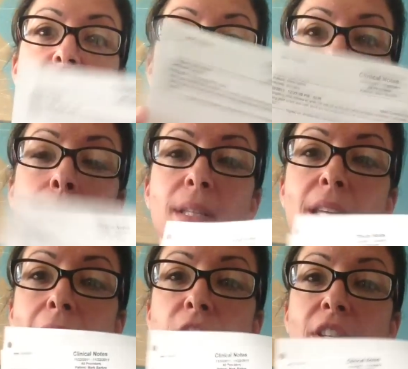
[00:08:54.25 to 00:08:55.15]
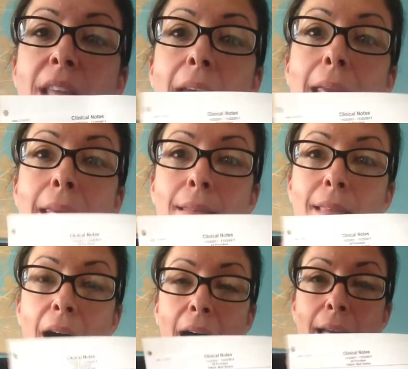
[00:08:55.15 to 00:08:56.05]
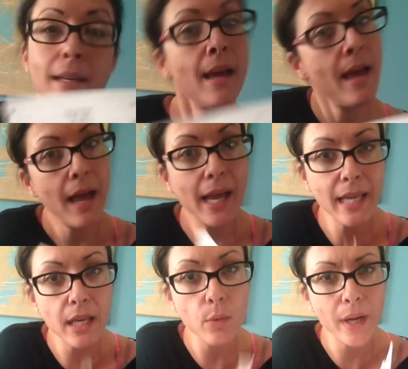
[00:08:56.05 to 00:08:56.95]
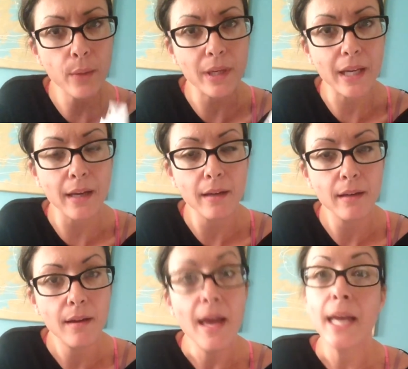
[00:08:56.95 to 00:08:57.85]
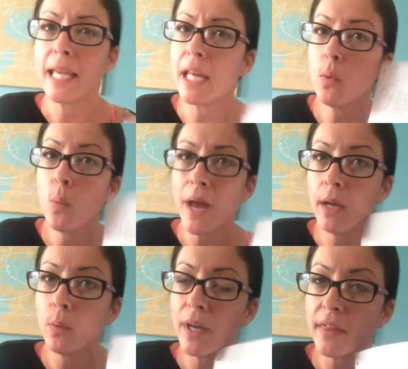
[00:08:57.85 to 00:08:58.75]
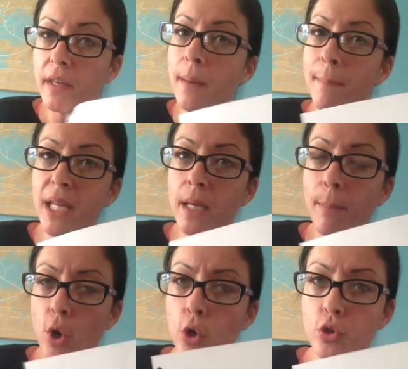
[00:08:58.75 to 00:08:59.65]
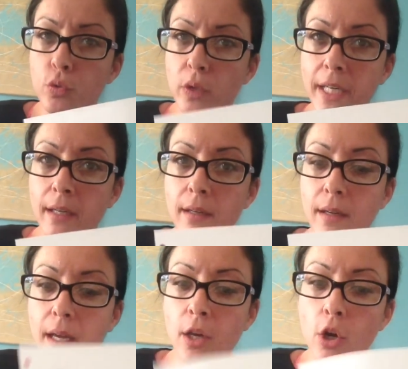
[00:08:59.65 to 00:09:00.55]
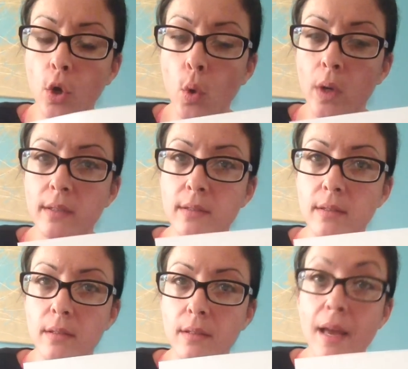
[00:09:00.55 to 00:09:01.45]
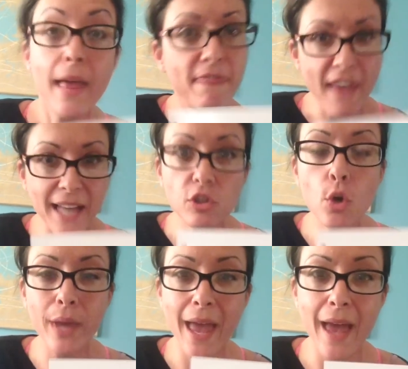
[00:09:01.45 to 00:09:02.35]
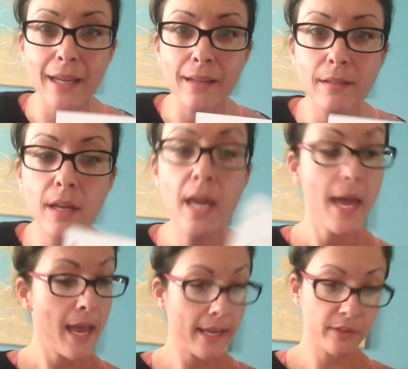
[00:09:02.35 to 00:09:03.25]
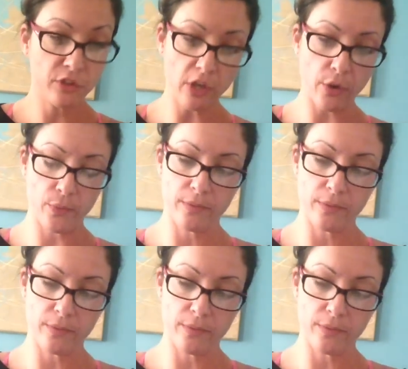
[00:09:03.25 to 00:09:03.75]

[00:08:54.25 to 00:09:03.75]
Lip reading: documentation that he lied and get away with it? Get away with committing perjury in our courts. That's okay. So,